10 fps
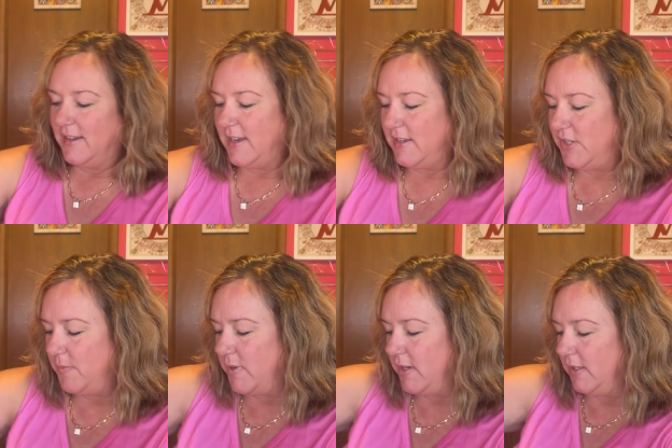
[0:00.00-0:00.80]
And she
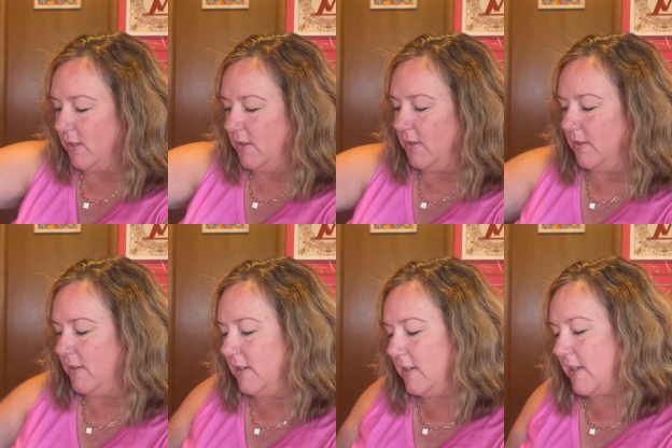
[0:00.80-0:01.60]
put a
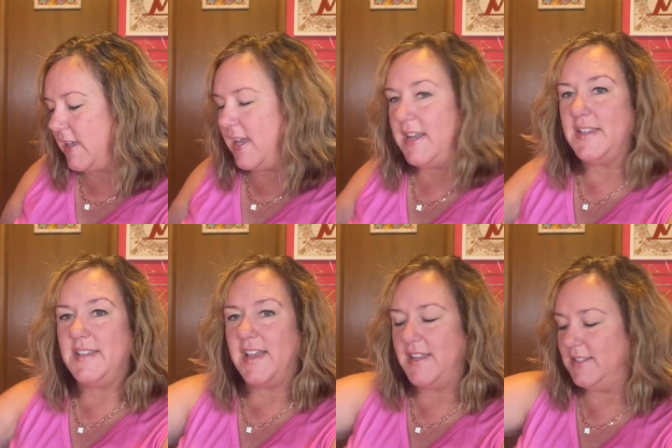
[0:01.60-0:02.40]
little get it
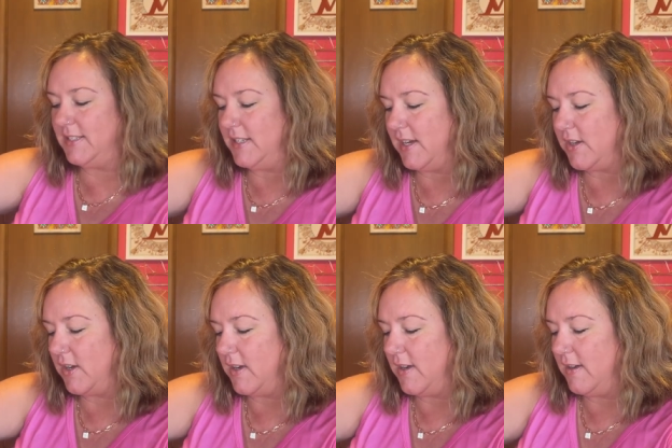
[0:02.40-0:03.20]
done
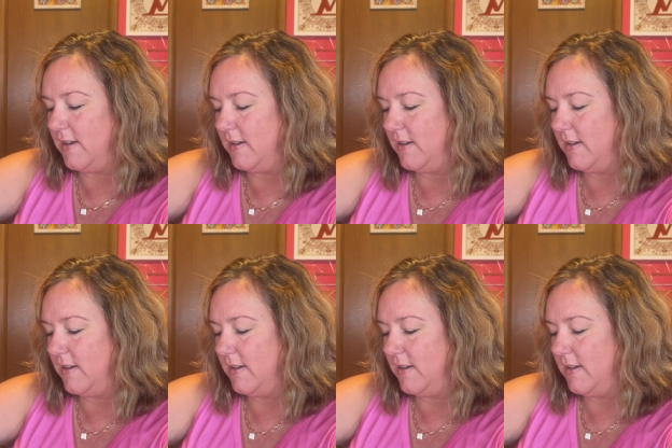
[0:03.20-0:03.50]
sticker